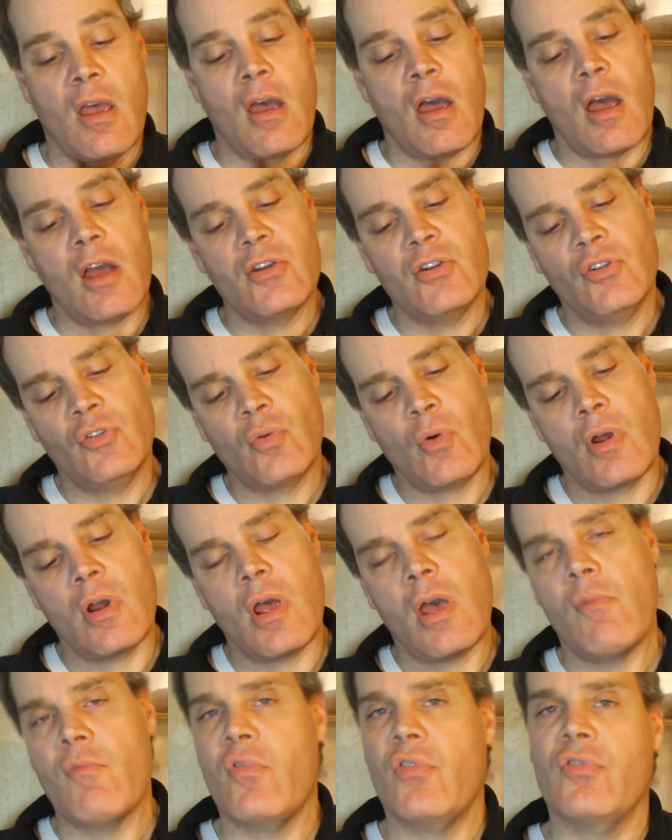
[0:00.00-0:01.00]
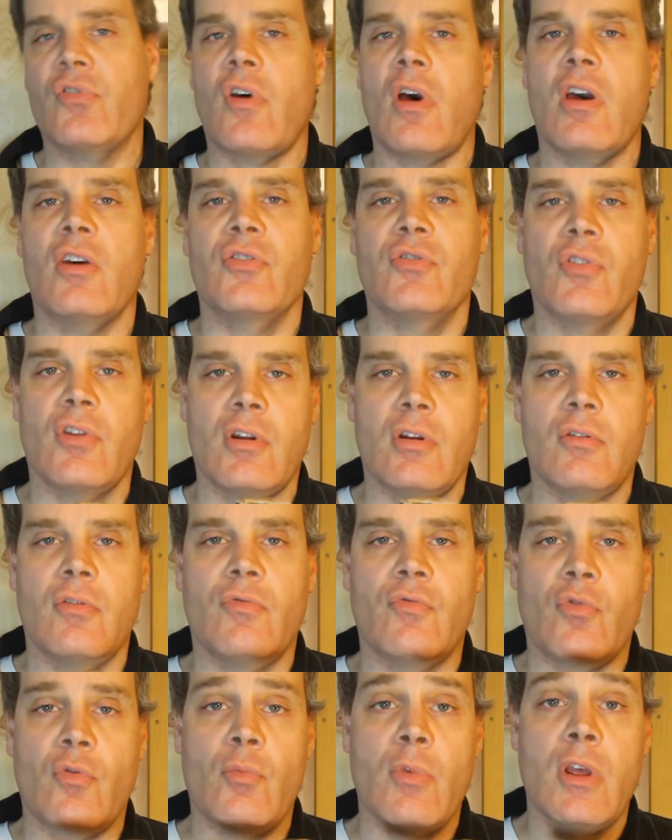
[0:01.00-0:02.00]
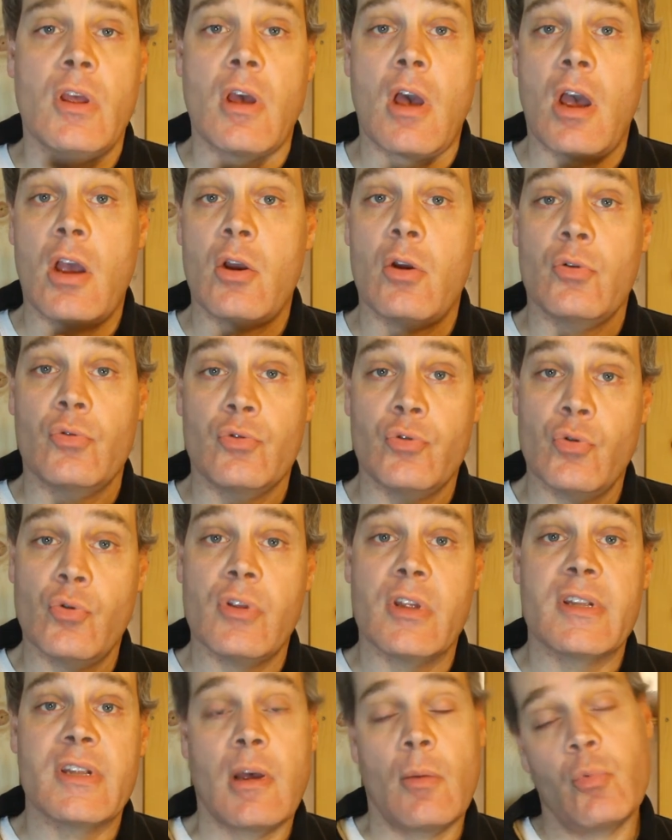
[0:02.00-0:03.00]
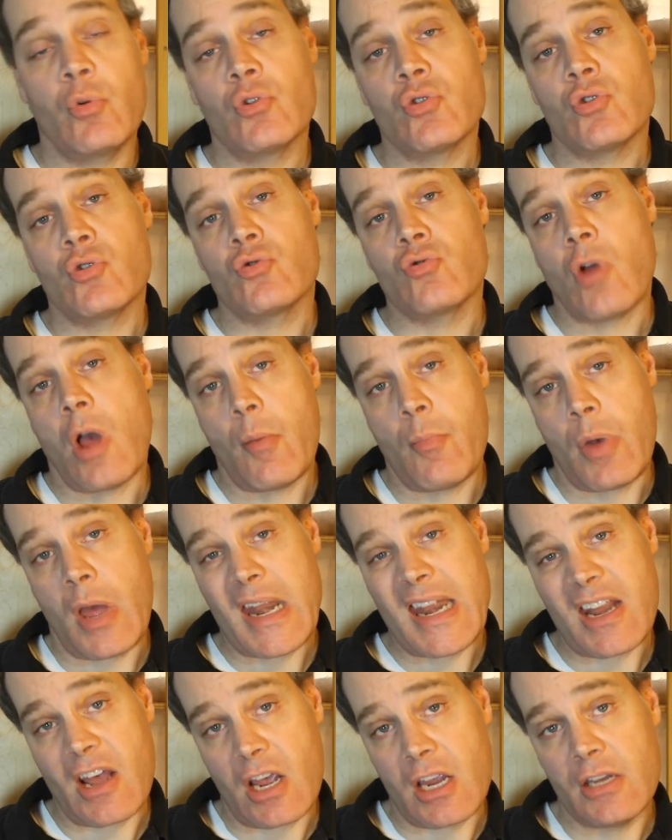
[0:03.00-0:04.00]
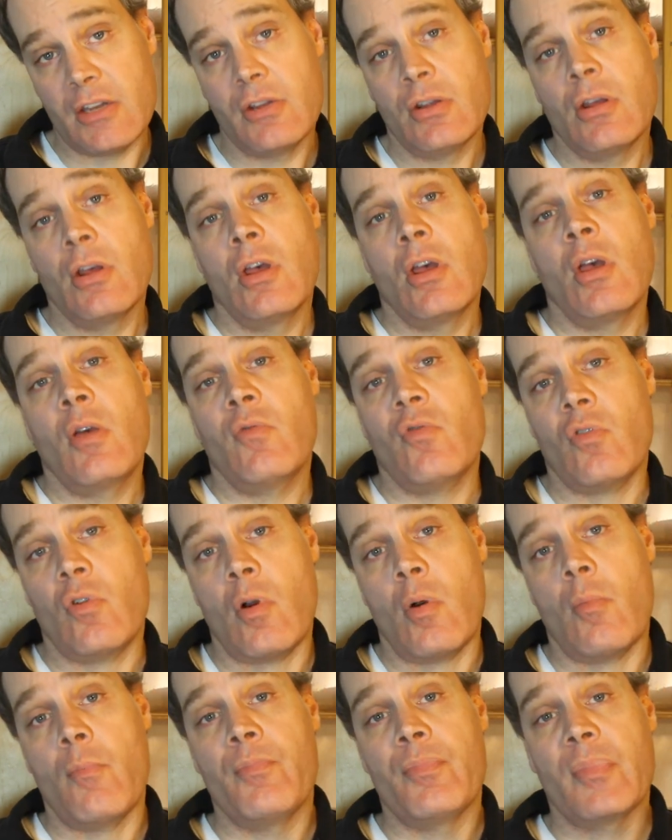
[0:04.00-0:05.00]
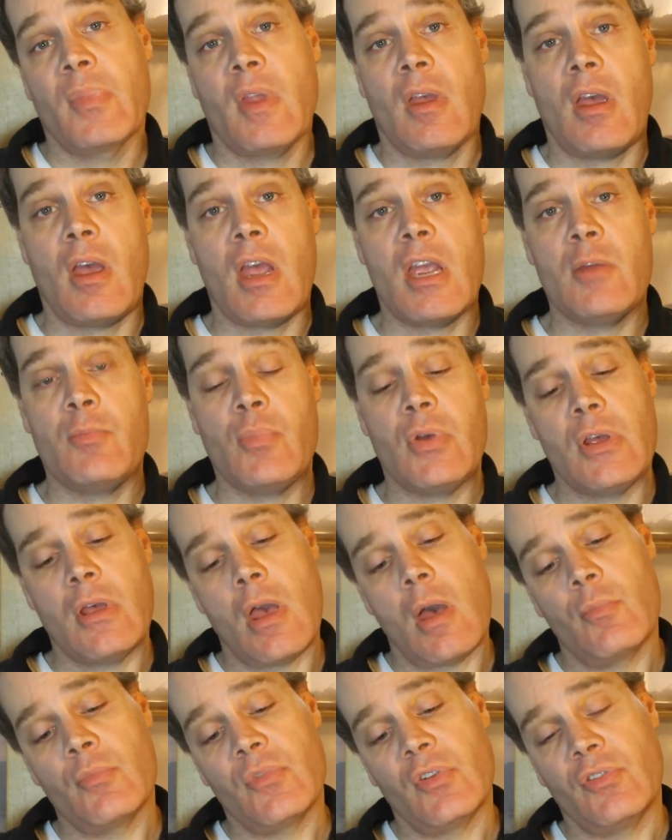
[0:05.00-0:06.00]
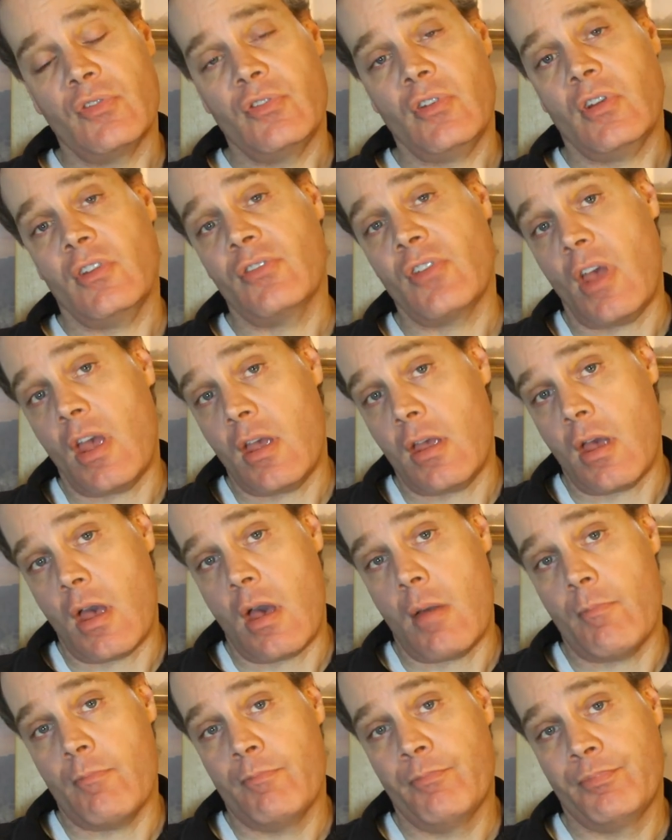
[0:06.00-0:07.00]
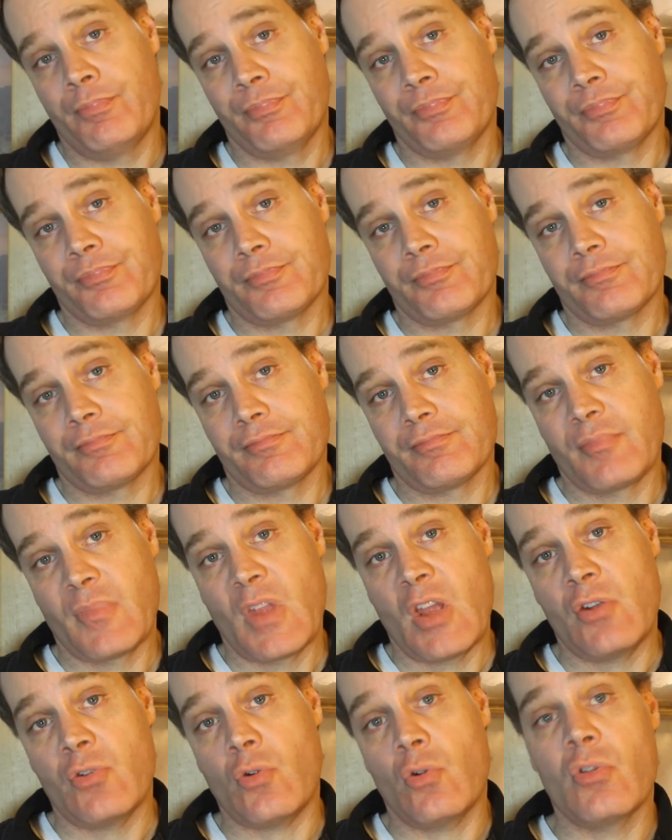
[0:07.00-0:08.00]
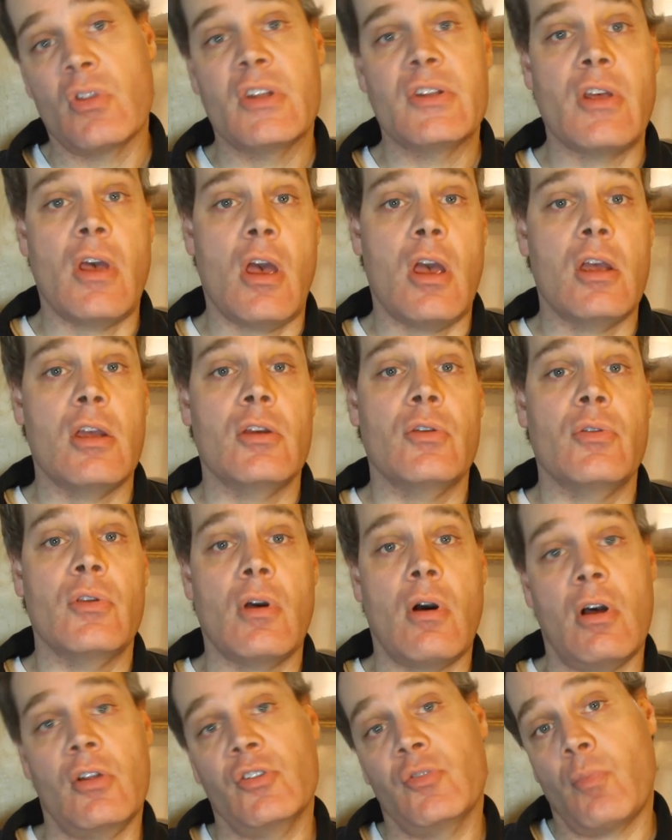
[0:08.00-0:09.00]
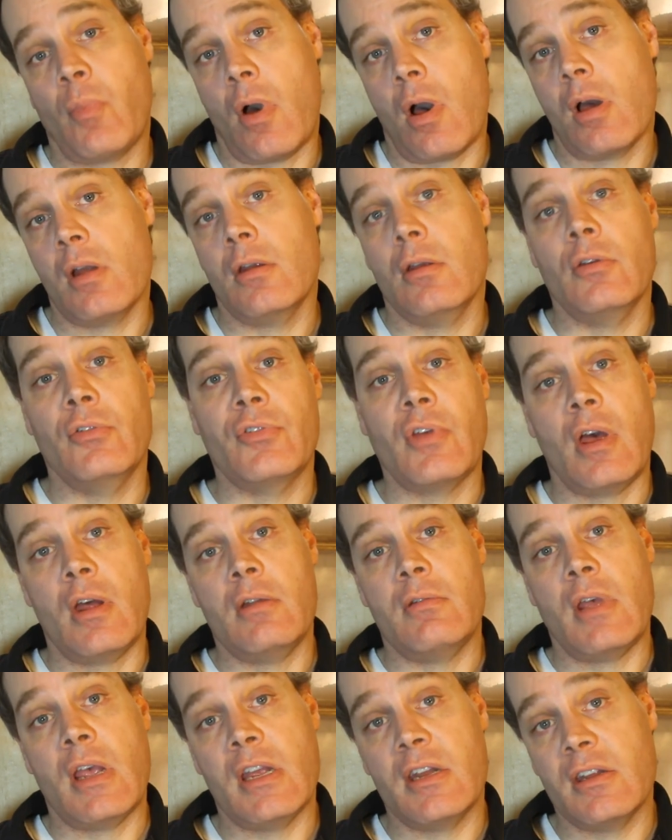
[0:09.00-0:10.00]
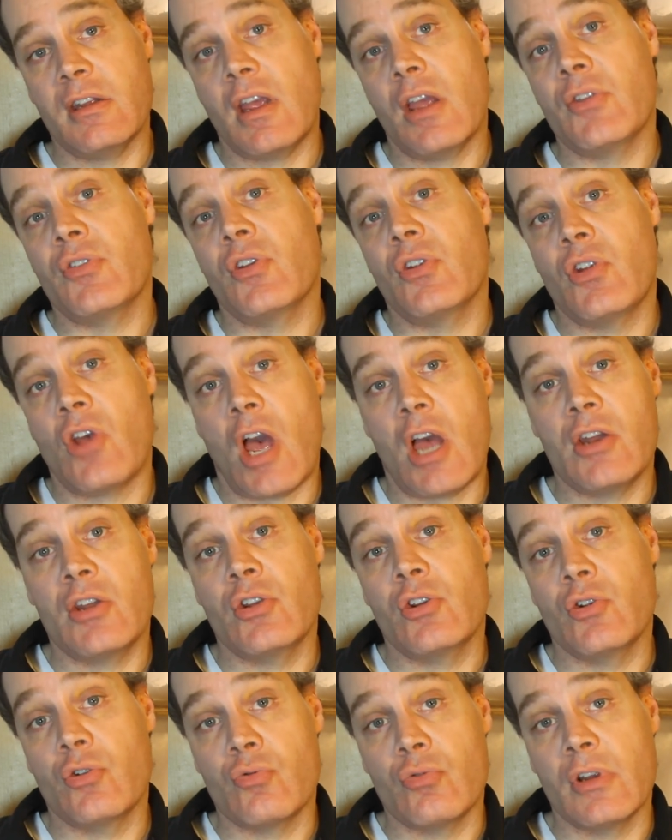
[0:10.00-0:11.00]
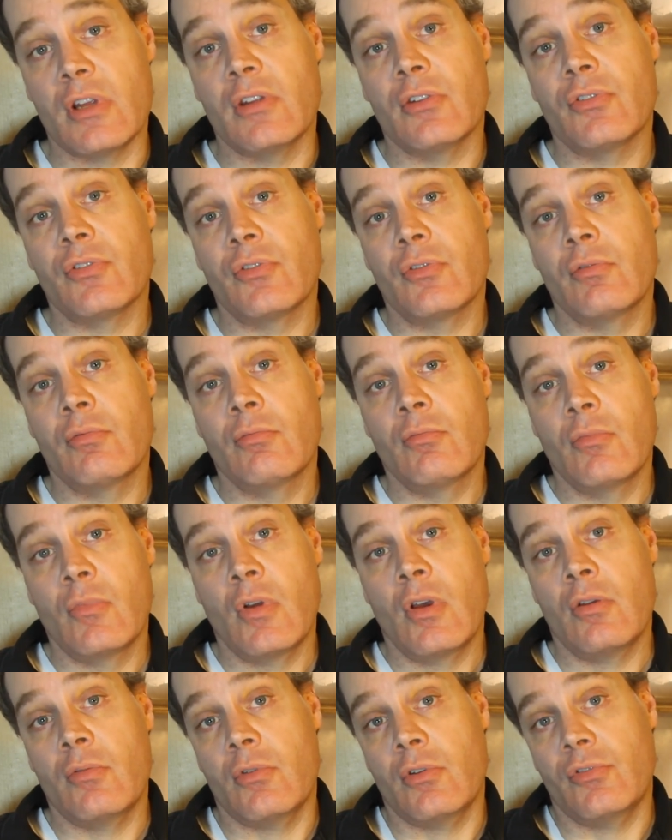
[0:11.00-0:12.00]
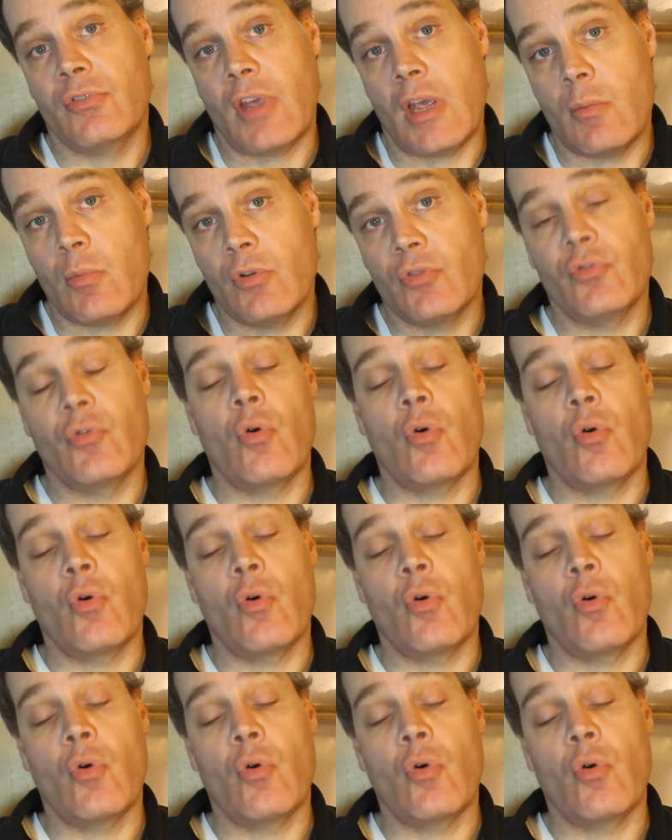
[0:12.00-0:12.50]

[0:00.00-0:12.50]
I just want to emphasize that for me, I do the temperature drop at night from 8 p.m. to 6 a.m. During the day, the hot spot is at 88 to 90 degrees, the same as